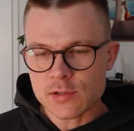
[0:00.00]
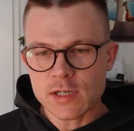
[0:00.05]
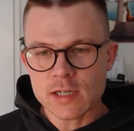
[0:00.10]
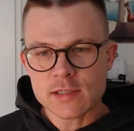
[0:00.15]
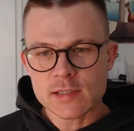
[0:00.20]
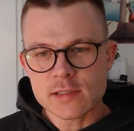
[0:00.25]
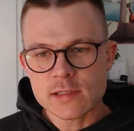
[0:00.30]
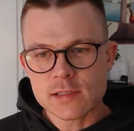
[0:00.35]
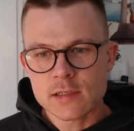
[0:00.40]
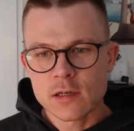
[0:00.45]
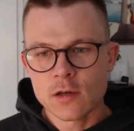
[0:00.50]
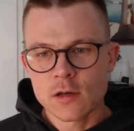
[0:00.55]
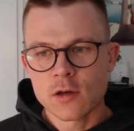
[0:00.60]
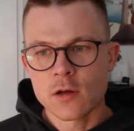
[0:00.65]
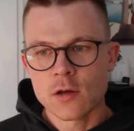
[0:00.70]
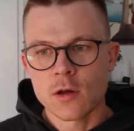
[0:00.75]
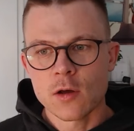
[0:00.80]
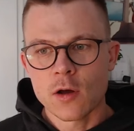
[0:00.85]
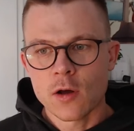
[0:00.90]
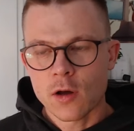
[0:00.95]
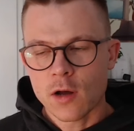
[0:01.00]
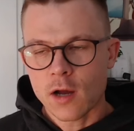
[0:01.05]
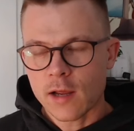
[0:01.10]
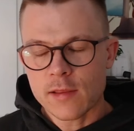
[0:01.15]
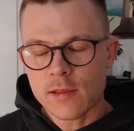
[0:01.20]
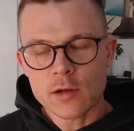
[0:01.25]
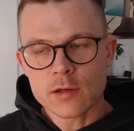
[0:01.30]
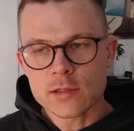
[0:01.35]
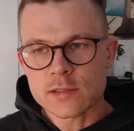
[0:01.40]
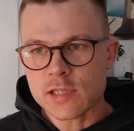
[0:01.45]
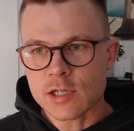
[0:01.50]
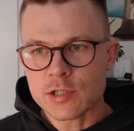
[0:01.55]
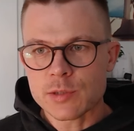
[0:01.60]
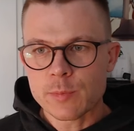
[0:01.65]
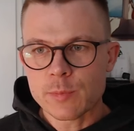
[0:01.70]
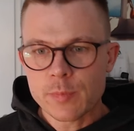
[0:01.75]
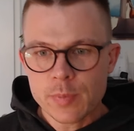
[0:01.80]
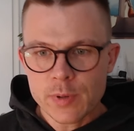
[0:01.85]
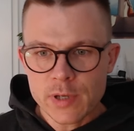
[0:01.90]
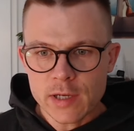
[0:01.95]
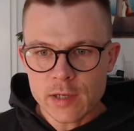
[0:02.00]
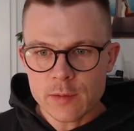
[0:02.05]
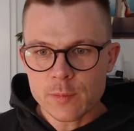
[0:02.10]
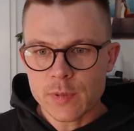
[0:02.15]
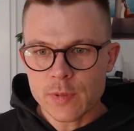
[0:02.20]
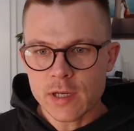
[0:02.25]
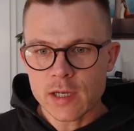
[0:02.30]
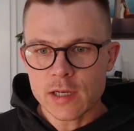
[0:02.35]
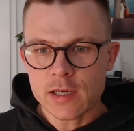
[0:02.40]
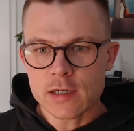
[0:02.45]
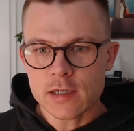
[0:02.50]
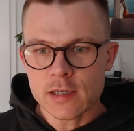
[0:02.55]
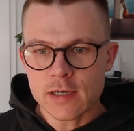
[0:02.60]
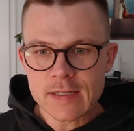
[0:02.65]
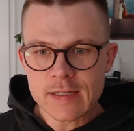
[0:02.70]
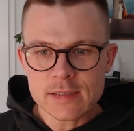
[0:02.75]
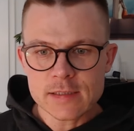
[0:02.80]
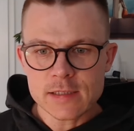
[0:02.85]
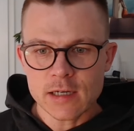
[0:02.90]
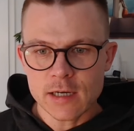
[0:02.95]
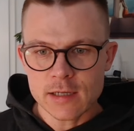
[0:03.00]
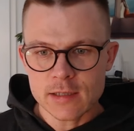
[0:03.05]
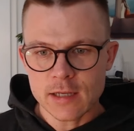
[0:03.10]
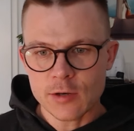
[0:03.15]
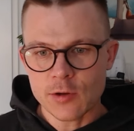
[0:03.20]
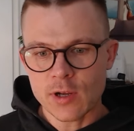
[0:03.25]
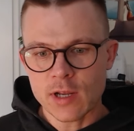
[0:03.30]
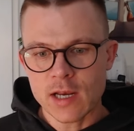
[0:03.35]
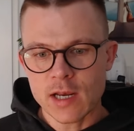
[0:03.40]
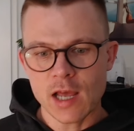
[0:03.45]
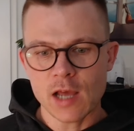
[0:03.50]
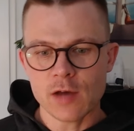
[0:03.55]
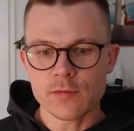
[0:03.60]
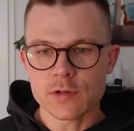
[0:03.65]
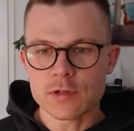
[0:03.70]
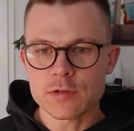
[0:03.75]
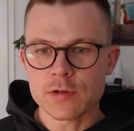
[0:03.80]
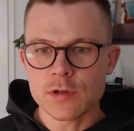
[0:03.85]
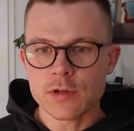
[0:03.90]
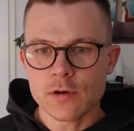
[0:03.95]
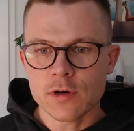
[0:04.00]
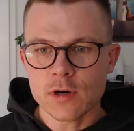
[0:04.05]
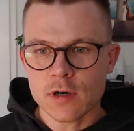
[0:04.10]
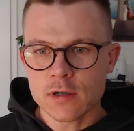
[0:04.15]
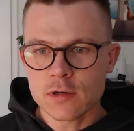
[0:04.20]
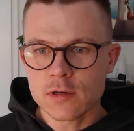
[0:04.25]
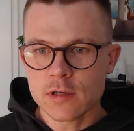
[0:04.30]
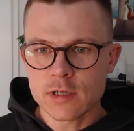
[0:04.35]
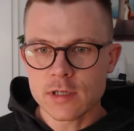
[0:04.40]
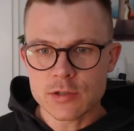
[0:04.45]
So that's, I think, such a big insight that you can have into your